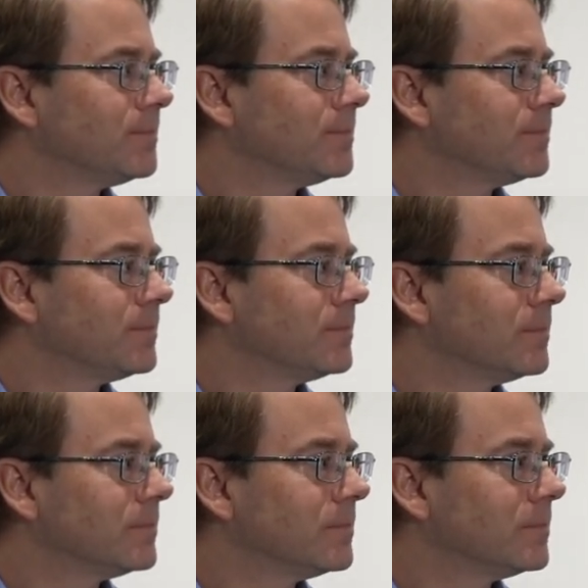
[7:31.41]

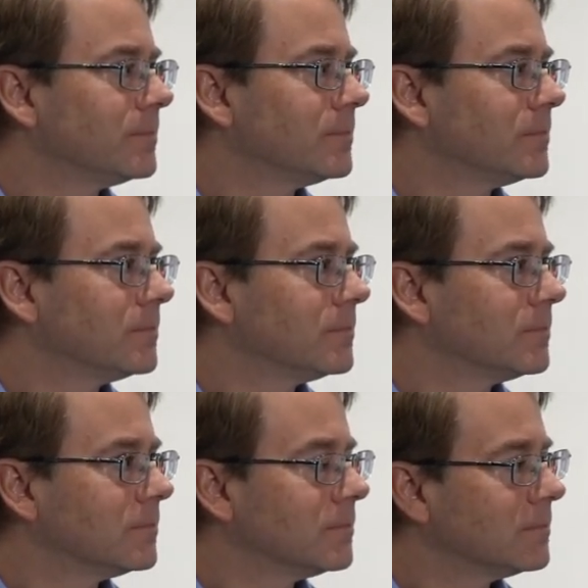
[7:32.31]

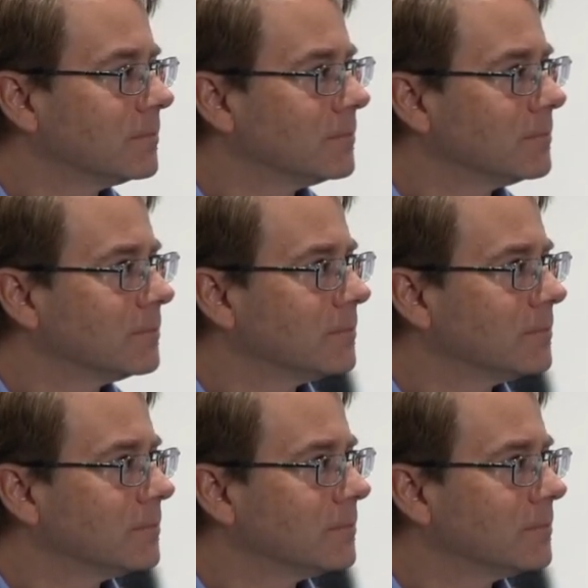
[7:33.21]
[no speech]